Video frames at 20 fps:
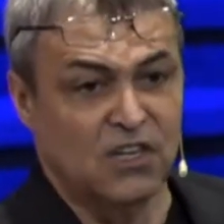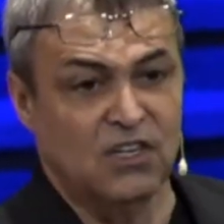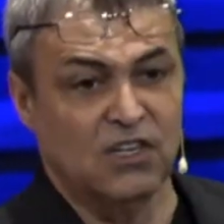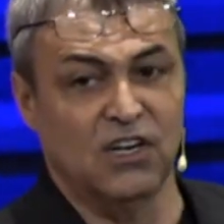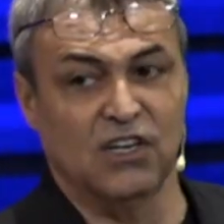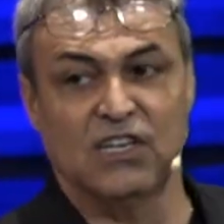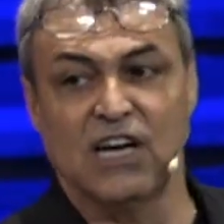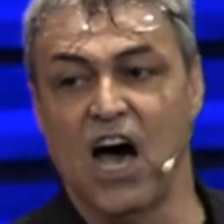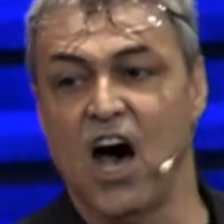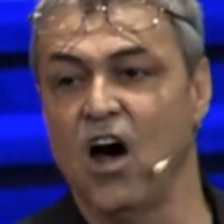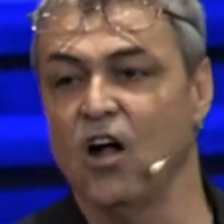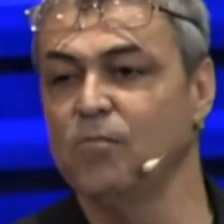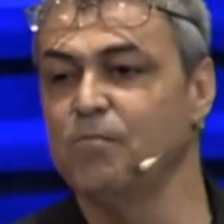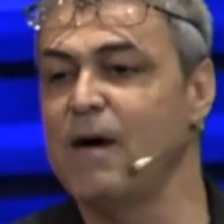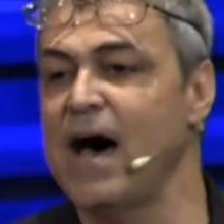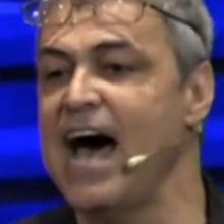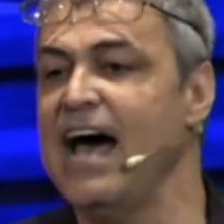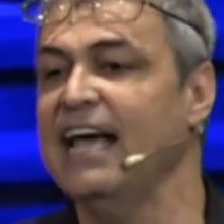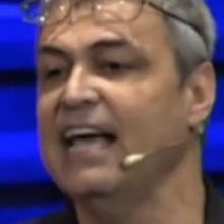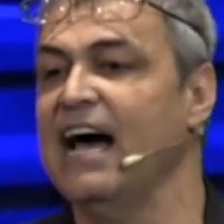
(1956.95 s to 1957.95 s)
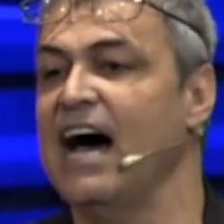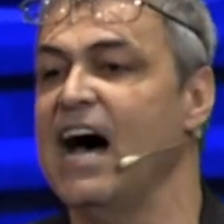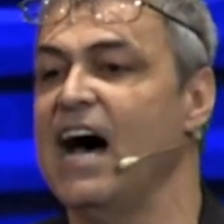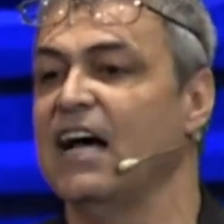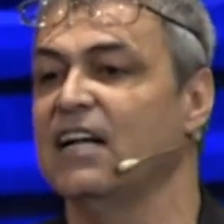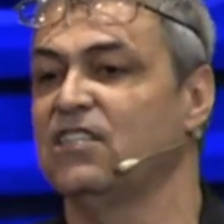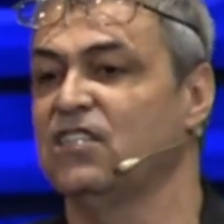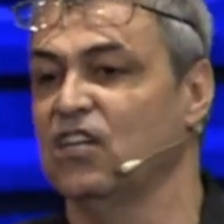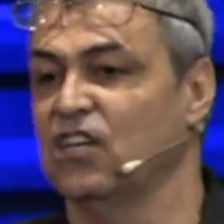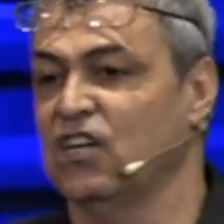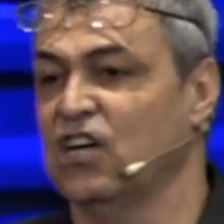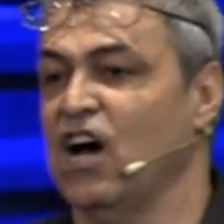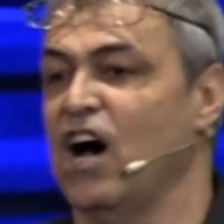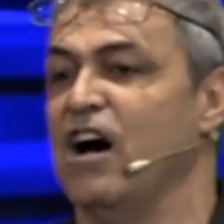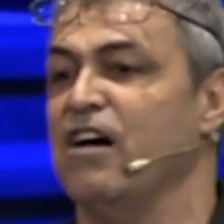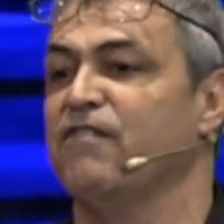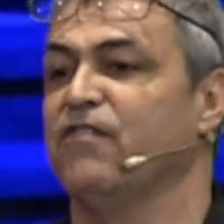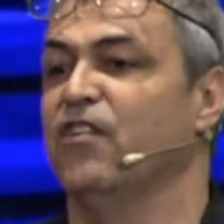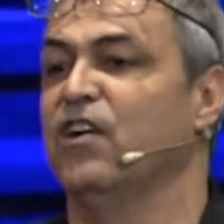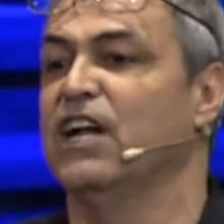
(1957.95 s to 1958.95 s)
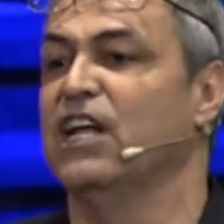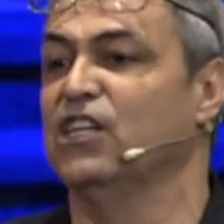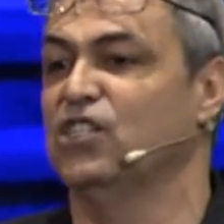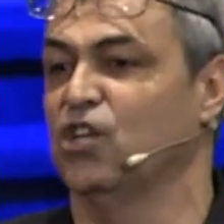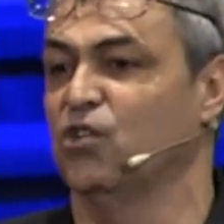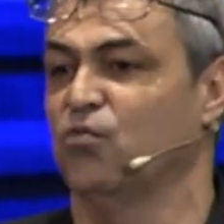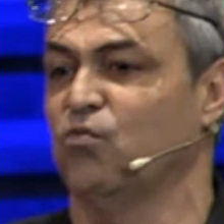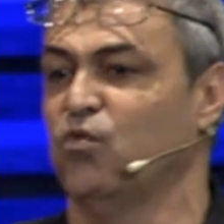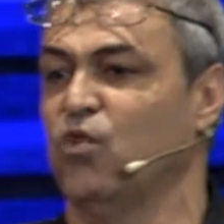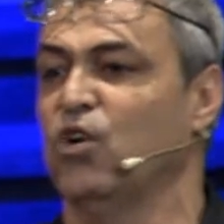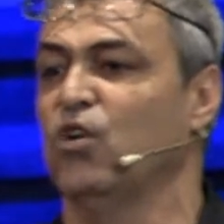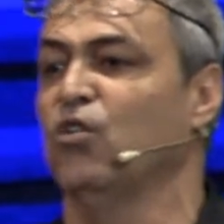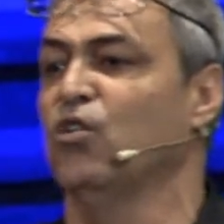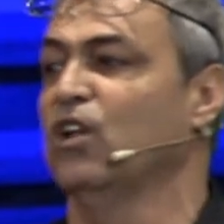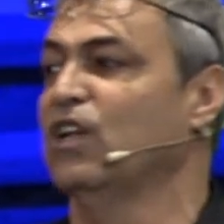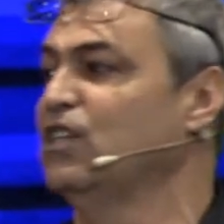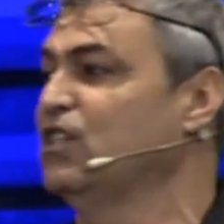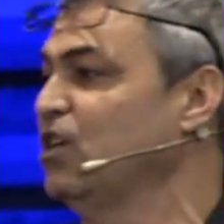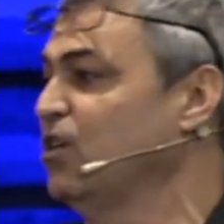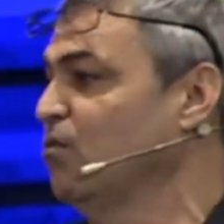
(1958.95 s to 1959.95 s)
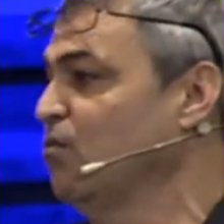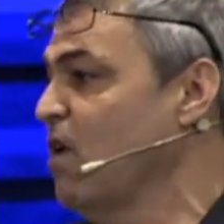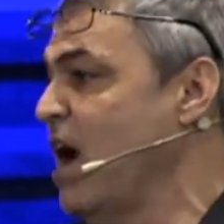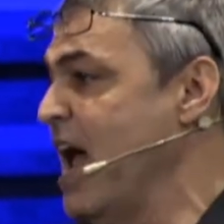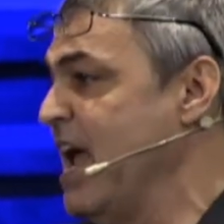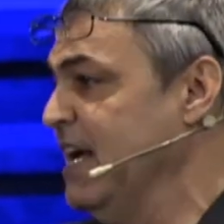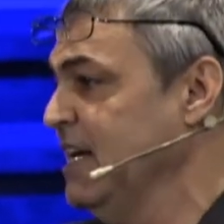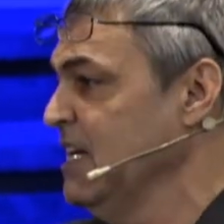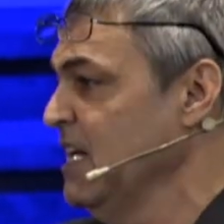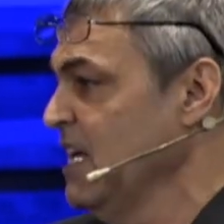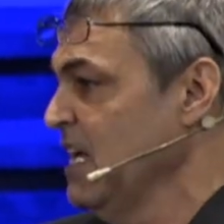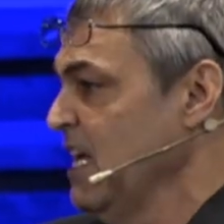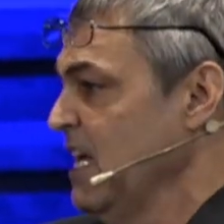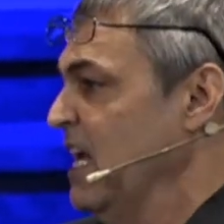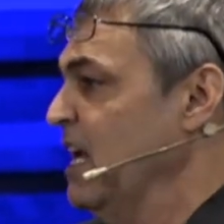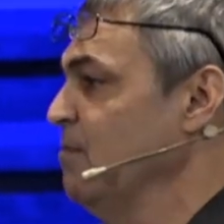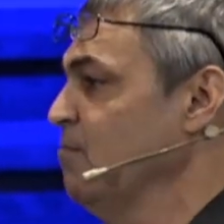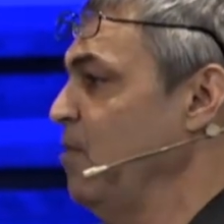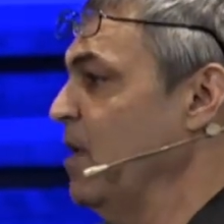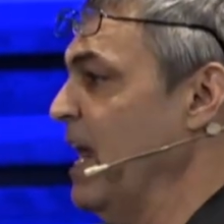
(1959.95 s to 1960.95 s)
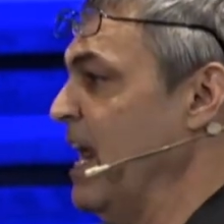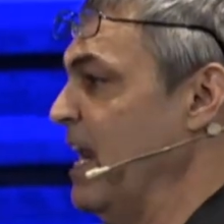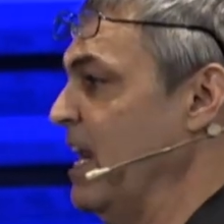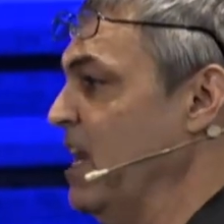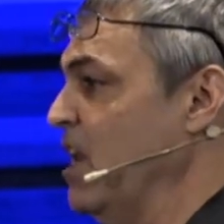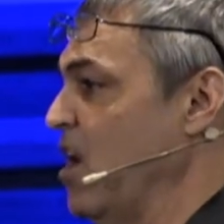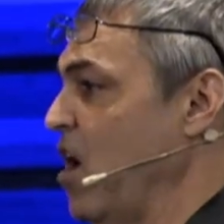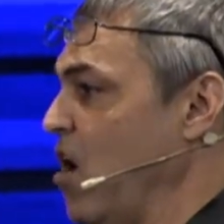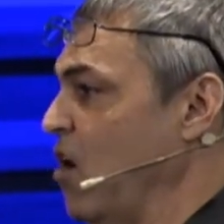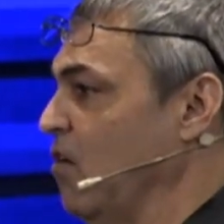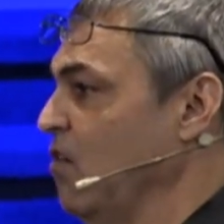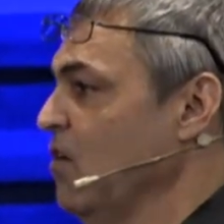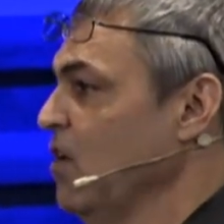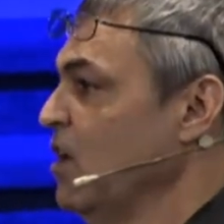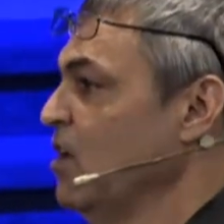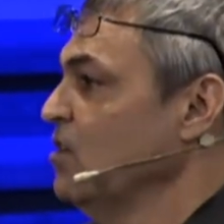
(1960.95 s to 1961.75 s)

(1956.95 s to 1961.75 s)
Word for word: You're called by God to govern and to rule and to reign in planet Earth.